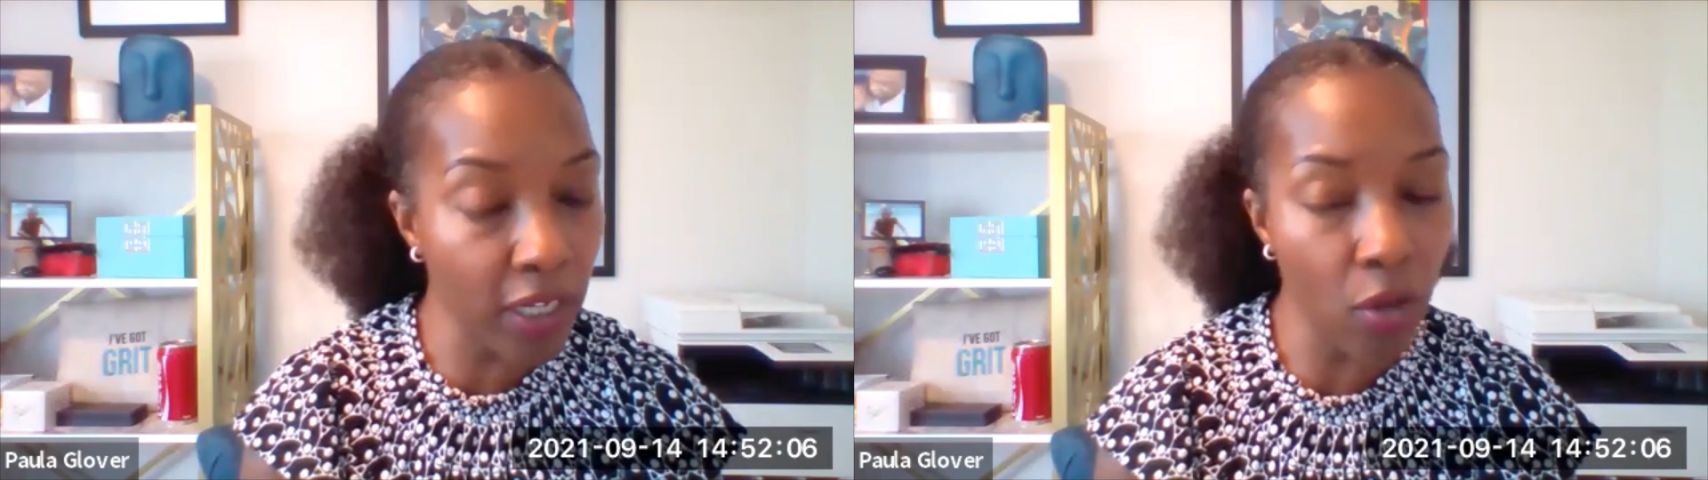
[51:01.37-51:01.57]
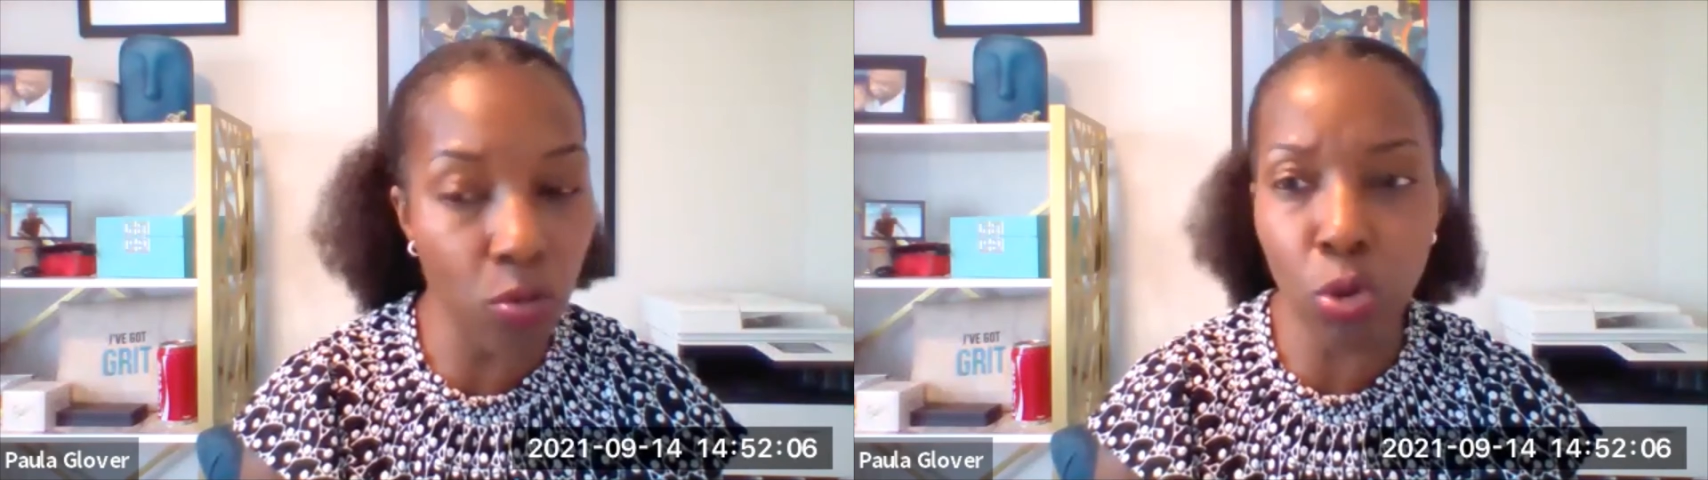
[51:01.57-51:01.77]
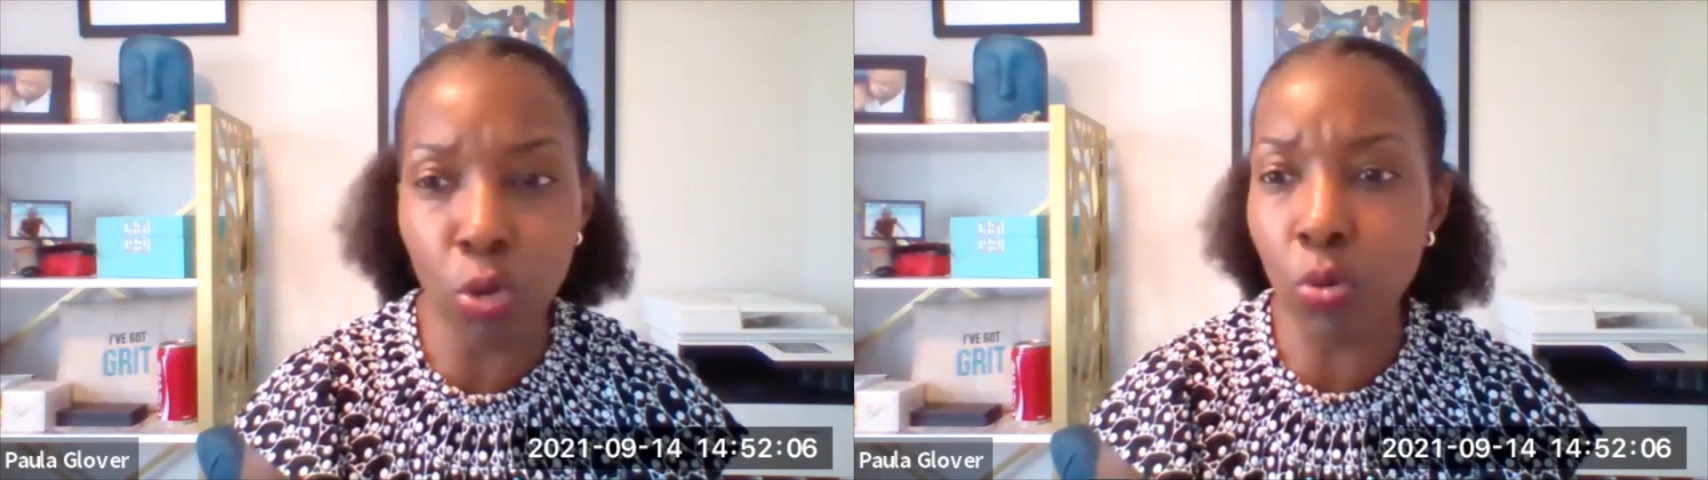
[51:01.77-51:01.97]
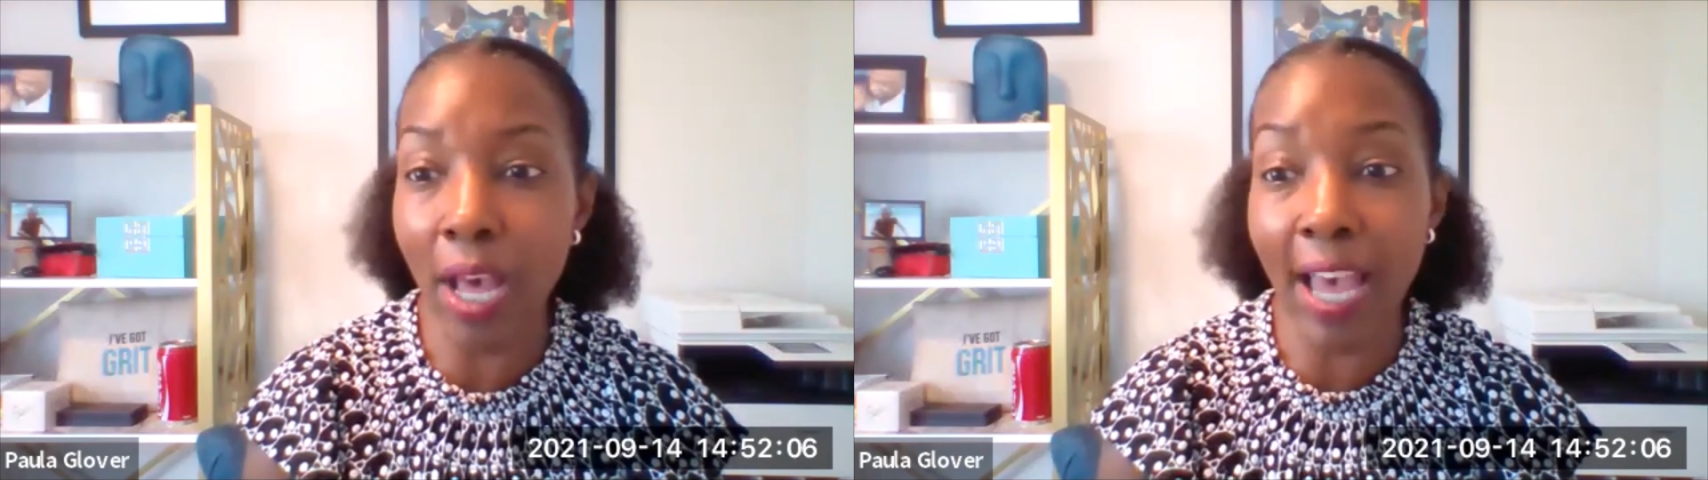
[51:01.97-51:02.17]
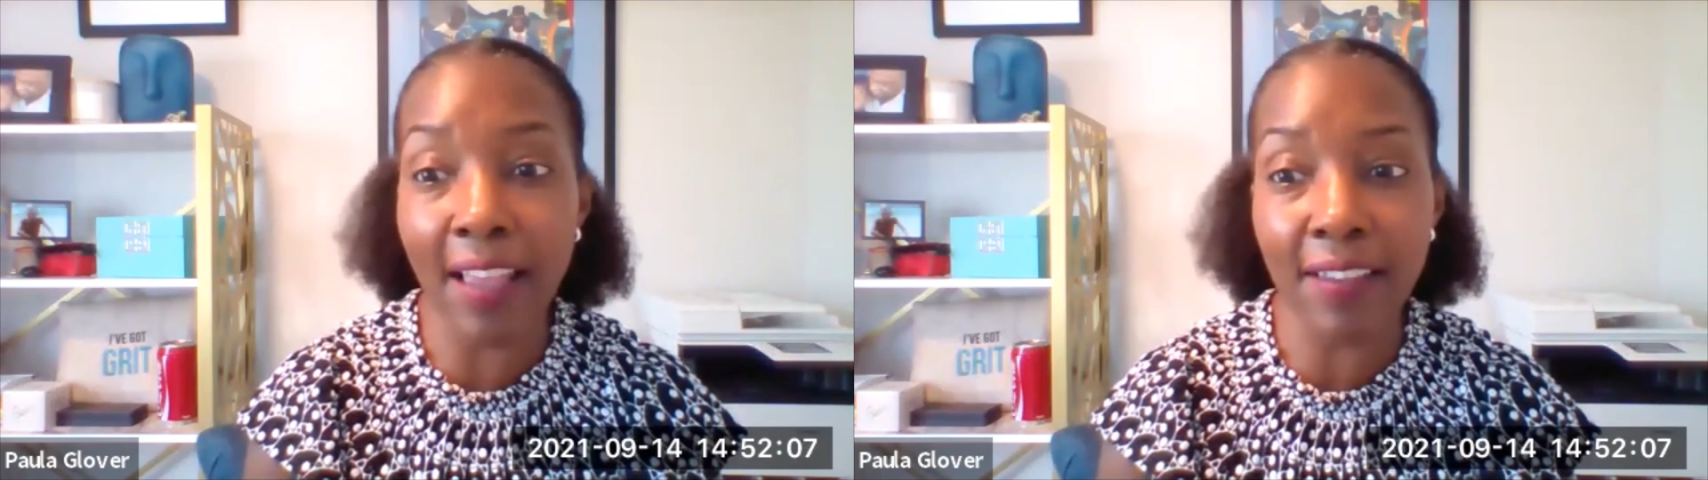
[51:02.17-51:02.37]
Who, who
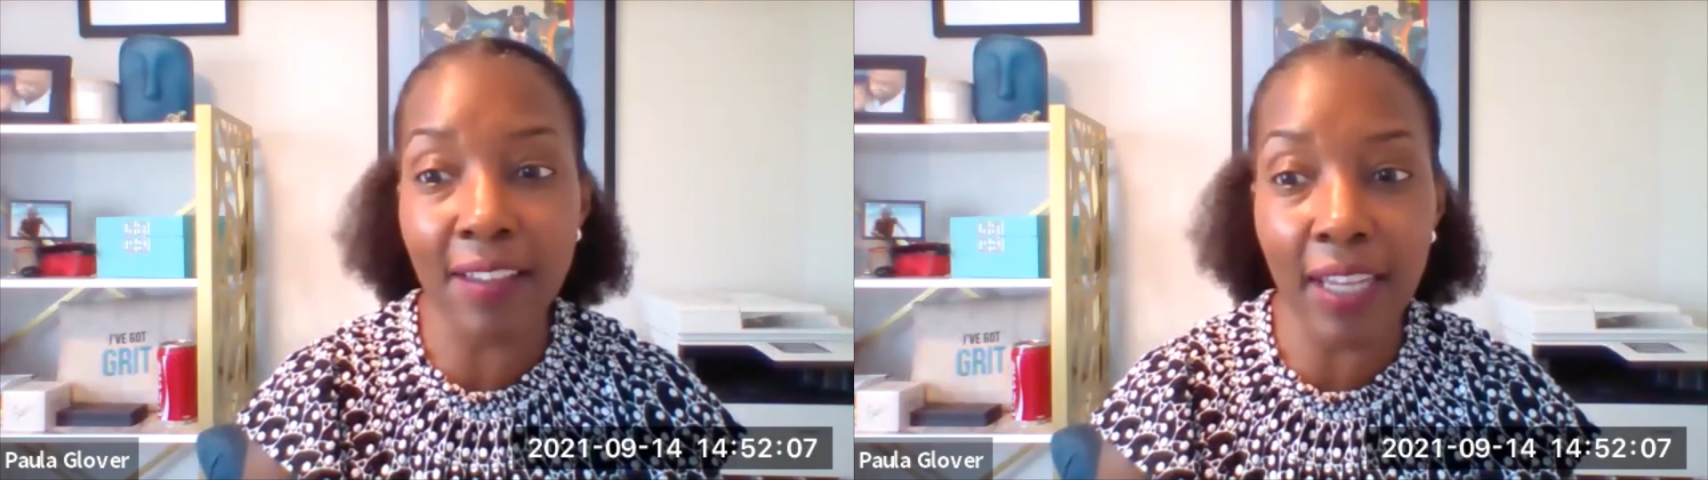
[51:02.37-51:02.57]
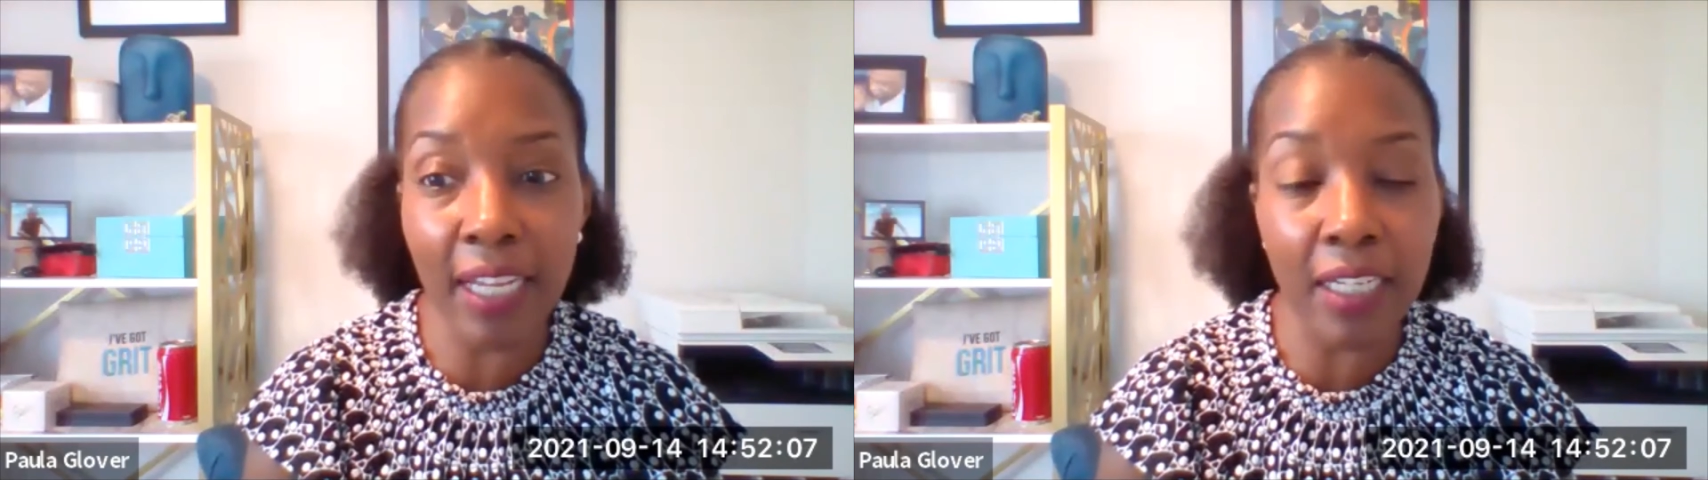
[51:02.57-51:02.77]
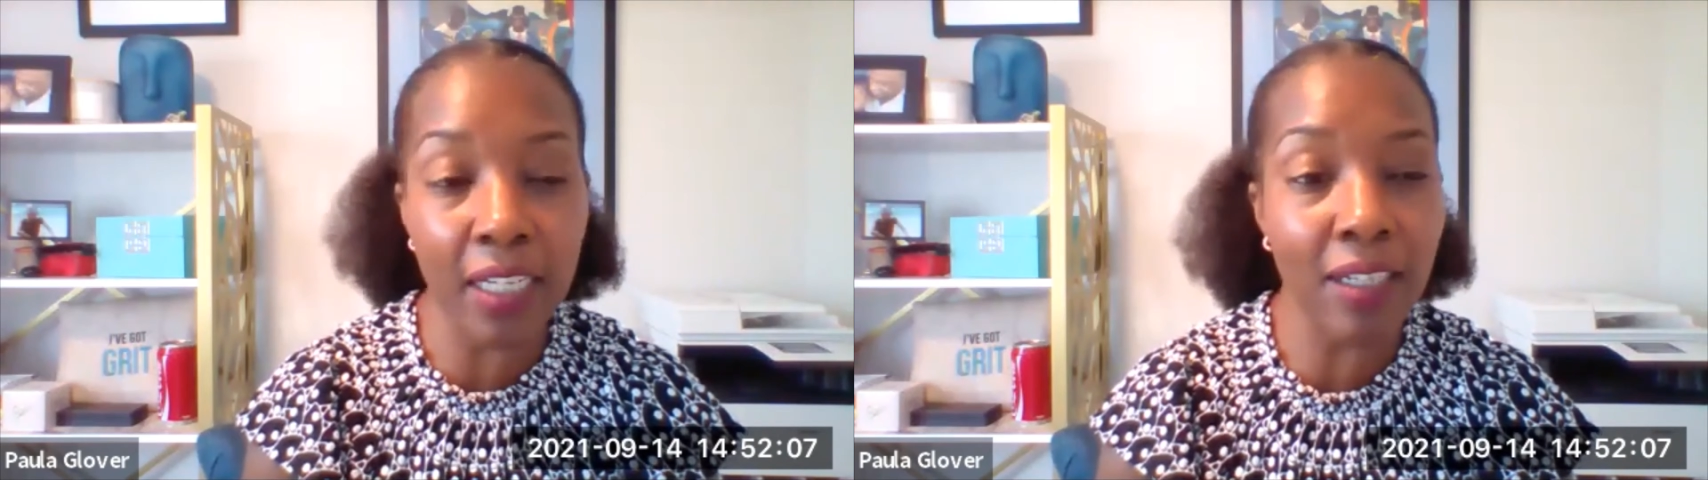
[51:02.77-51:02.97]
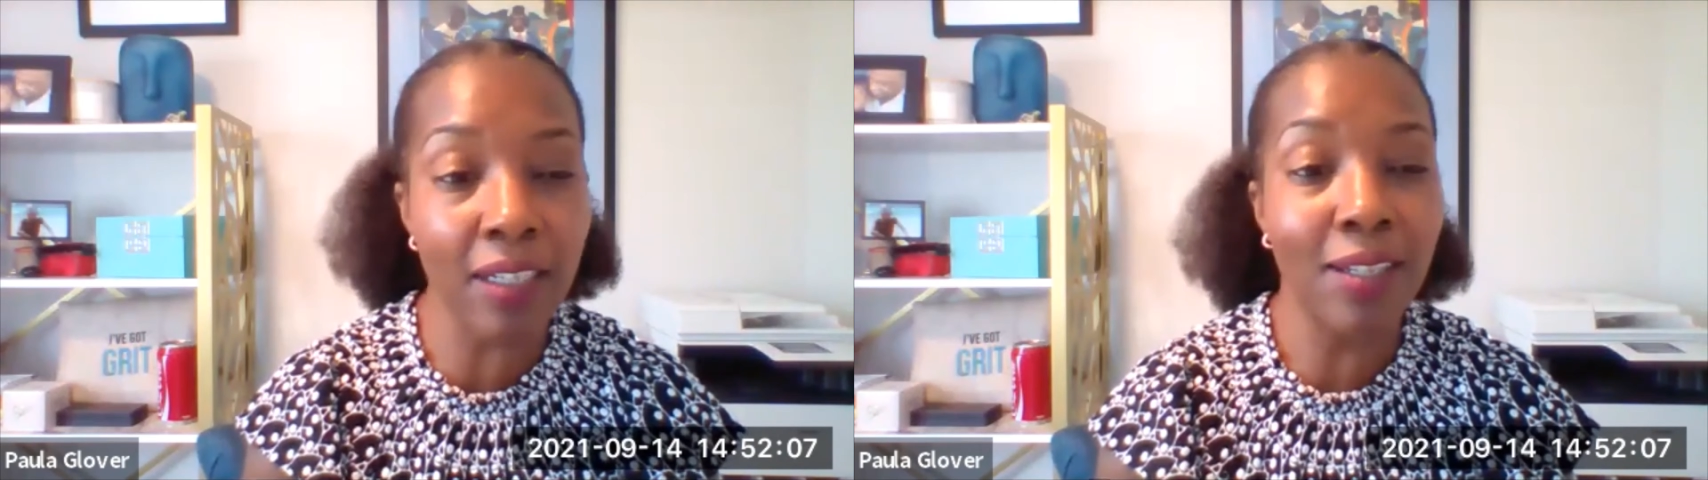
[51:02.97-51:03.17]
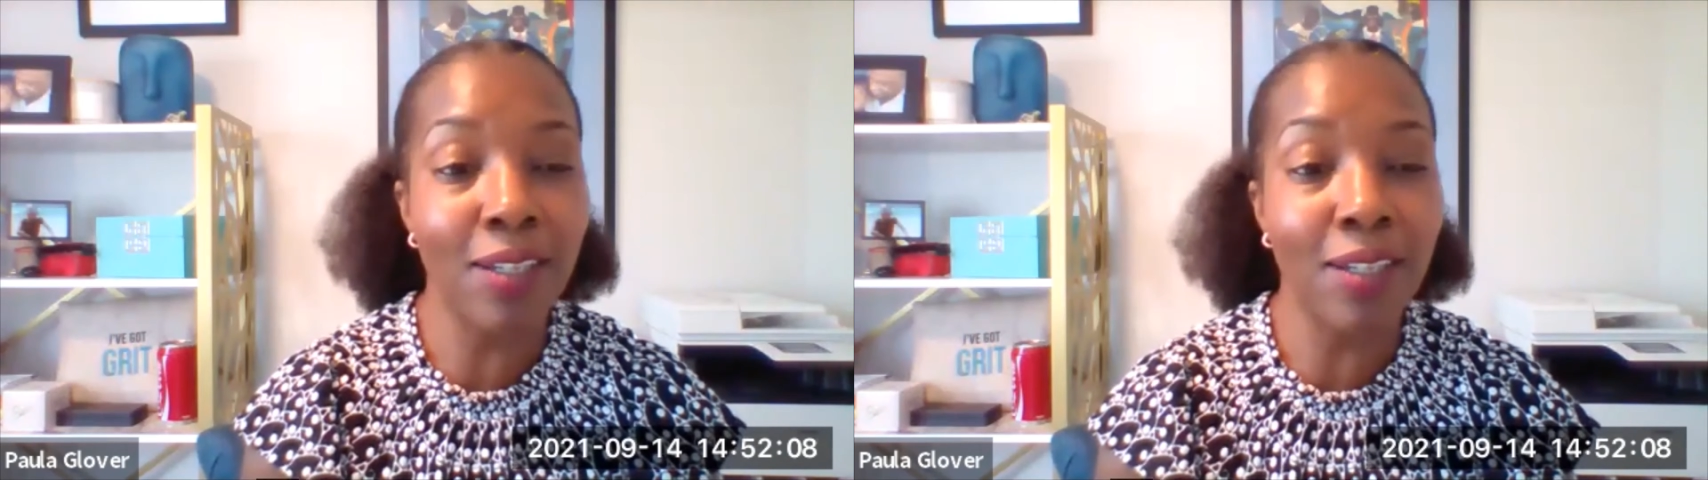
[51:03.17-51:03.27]
has the data?